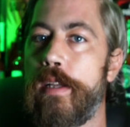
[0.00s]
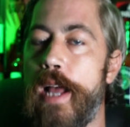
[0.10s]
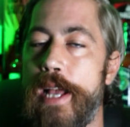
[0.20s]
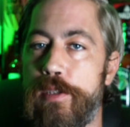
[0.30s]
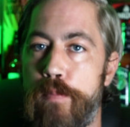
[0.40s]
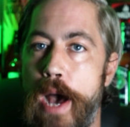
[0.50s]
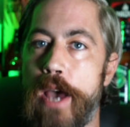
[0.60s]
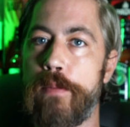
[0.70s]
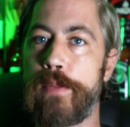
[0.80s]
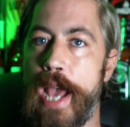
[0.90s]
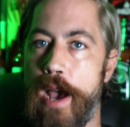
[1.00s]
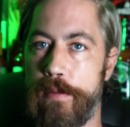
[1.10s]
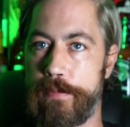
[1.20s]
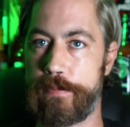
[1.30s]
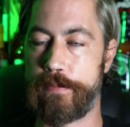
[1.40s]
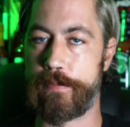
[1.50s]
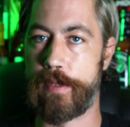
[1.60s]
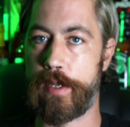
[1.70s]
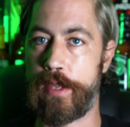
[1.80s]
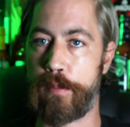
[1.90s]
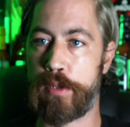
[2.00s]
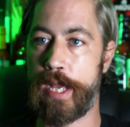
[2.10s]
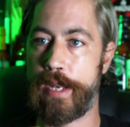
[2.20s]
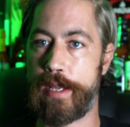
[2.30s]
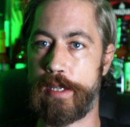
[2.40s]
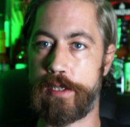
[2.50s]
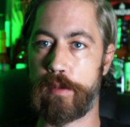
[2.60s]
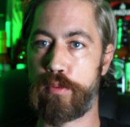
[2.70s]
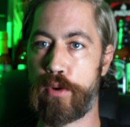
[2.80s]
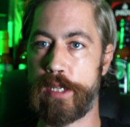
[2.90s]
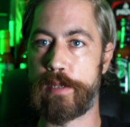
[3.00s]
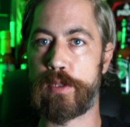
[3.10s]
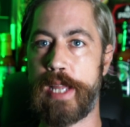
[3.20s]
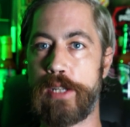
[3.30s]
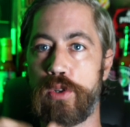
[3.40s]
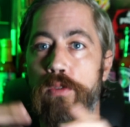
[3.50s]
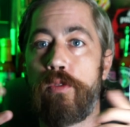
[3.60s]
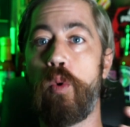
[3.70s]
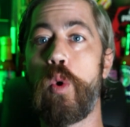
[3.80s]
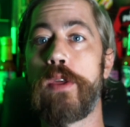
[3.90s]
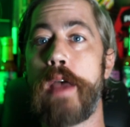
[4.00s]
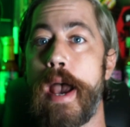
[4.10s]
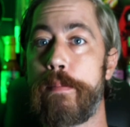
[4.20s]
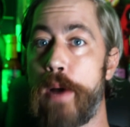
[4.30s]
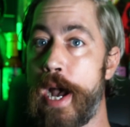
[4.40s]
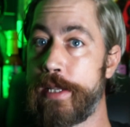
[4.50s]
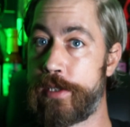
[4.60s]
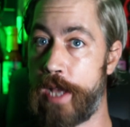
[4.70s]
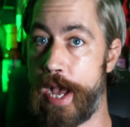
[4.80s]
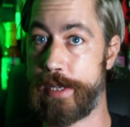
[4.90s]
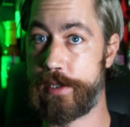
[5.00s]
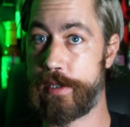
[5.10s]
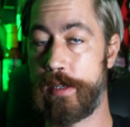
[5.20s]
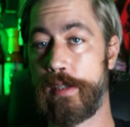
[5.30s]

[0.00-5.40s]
has bottomed out, and the plant is pretty substantial for that pot size,